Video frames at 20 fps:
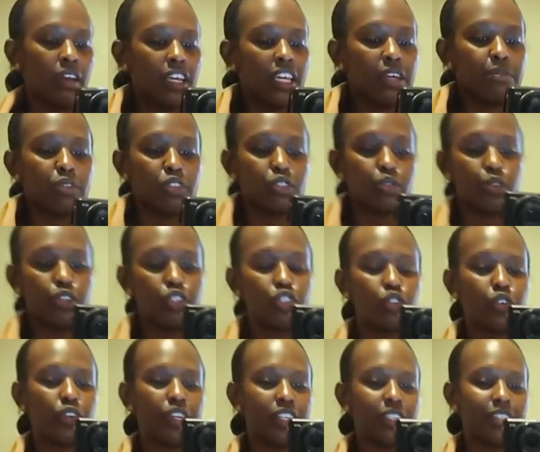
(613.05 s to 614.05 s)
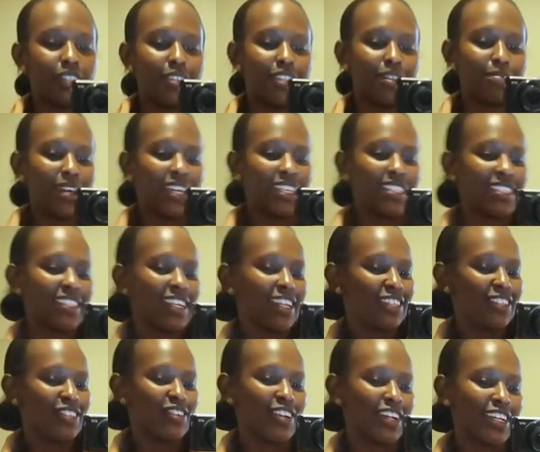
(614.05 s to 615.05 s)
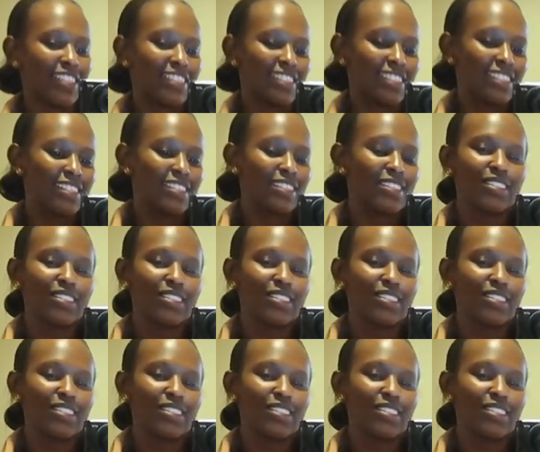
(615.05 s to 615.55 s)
able to enjoy it in my sundress.